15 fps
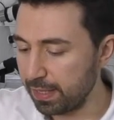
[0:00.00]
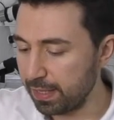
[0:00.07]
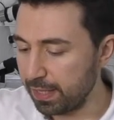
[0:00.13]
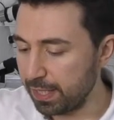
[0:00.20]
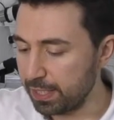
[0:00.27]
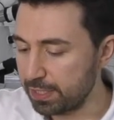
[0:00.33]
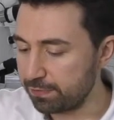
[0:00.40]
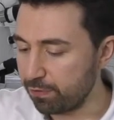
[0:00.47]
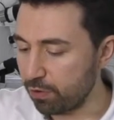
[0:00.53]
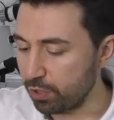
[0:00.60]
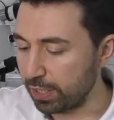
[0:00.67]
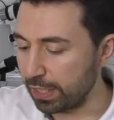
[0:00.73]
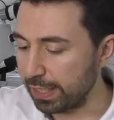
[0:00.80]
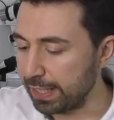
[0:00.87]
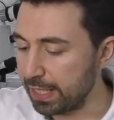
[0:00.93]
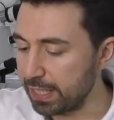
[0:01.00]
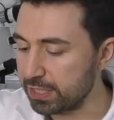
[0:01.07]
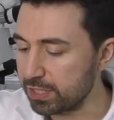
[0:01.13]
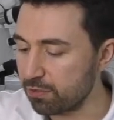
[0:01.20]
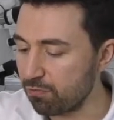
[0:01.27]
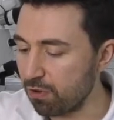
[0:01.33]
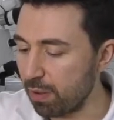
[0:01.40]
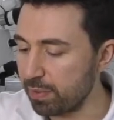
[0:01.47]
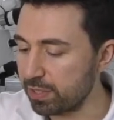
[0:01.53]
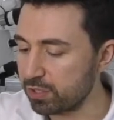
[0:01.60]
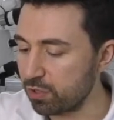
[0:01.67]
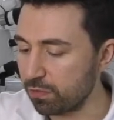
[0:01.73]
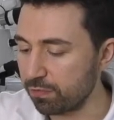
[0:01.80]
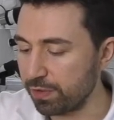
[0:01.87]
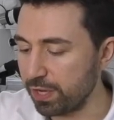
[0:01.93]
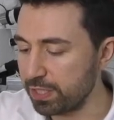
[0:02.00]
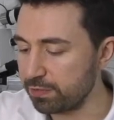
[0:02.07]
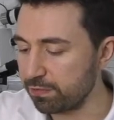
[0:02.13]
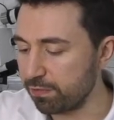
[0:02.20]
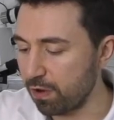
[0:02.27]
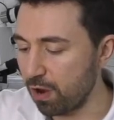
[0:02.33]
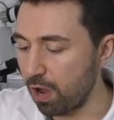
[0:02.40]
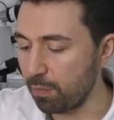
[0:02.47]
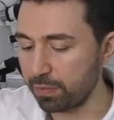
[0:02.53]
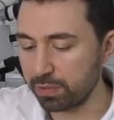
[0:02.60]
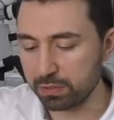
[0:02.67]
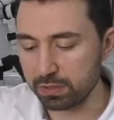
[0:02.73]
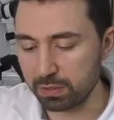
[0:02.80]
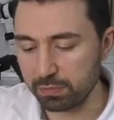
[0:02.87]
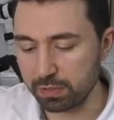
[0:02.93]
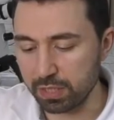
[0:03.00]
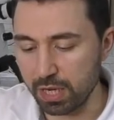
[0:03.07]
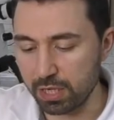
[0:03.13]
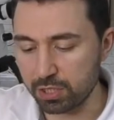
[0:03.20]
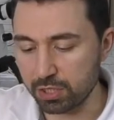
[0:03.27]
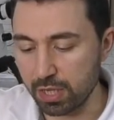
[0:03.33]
It's for cleaning ceramic surface from contamination